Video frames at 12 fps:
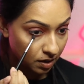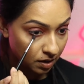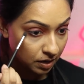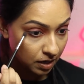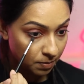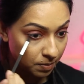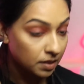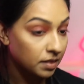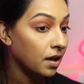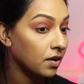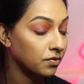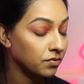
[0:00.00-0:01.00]
I'm keeping
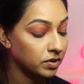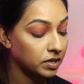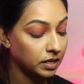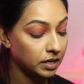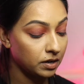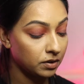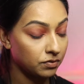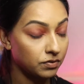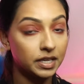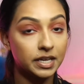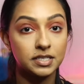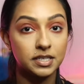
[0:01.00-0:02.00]
that really,
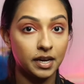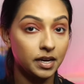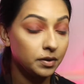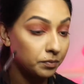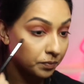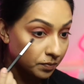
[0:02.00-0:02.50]
really tight.